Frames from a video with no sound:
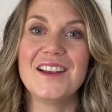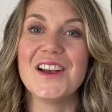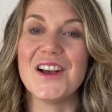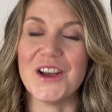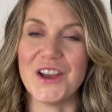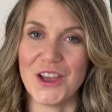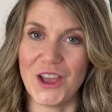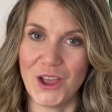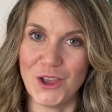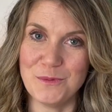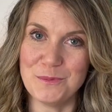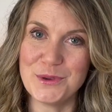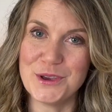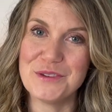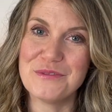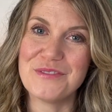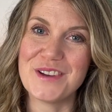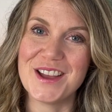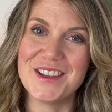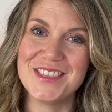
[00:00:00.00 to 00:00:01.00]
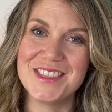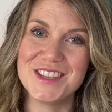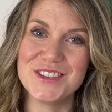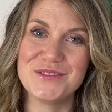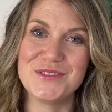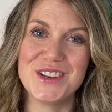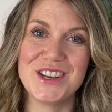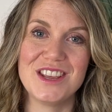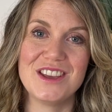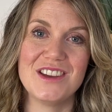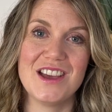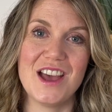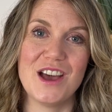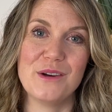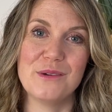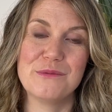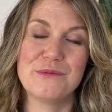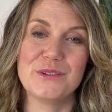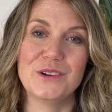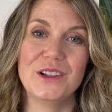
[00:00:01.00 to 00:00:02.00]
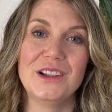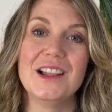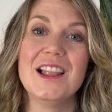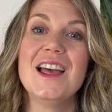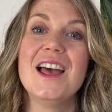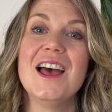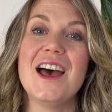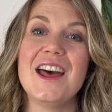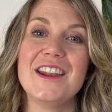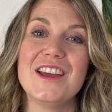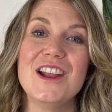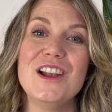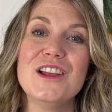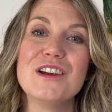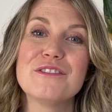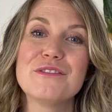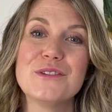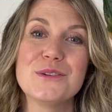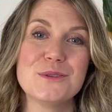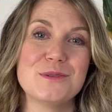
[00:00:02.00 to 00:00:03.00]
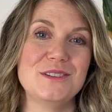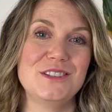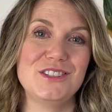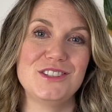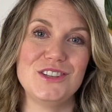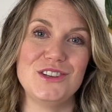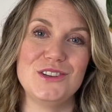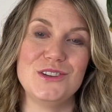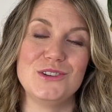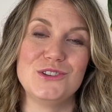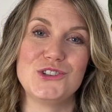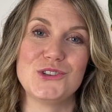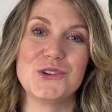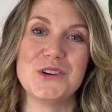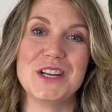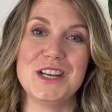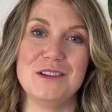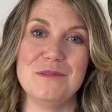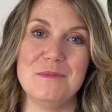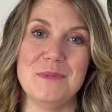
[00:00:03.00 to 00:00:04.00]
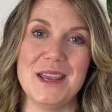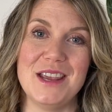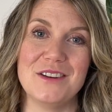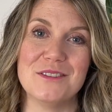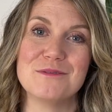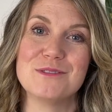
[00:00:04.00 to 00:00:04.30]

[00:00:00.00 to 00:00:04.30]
I hope you have found this video helpful and I look forward to you joining me on